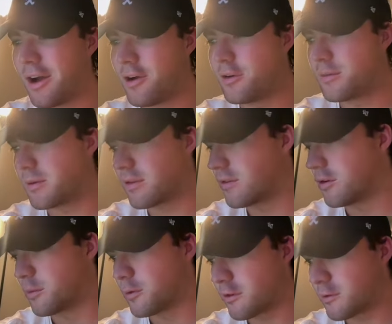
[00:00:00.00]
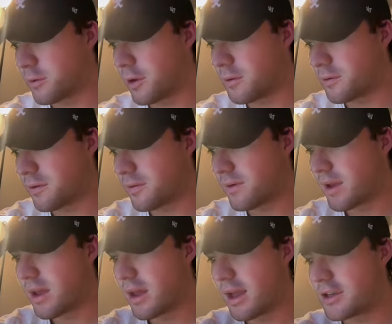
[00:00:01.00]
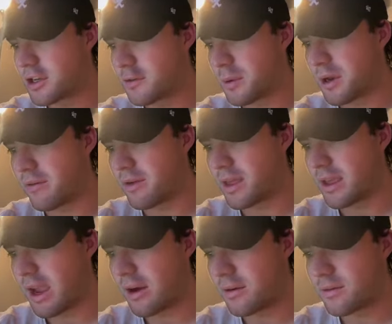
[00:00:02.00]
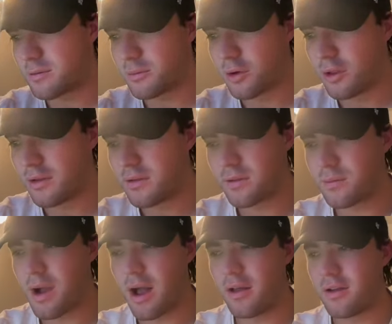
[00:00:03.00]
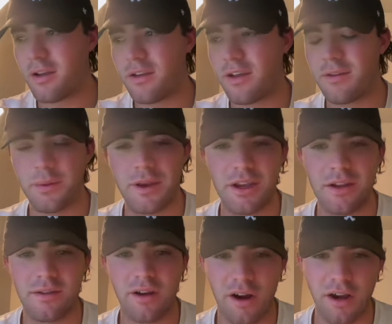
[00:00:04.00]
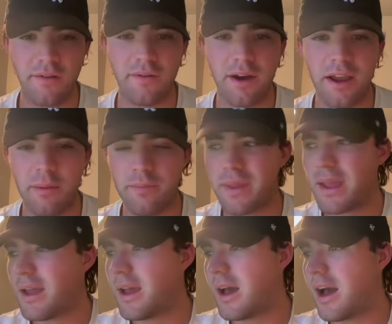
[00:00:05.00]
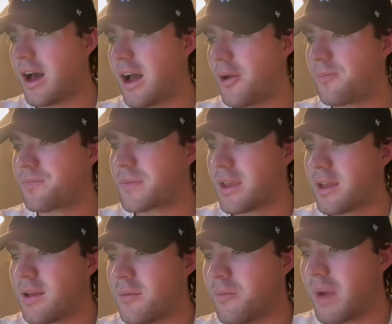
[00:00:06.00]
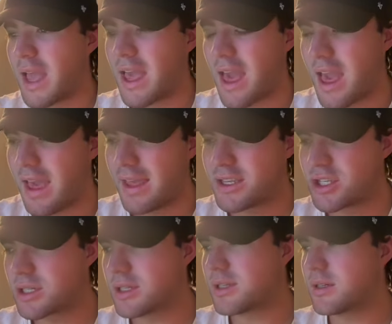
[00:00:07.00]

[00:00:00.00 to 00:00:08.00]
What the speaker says: who's been super explosive and just about everything. Harrison Mullins as well has been a good target for him. My edge,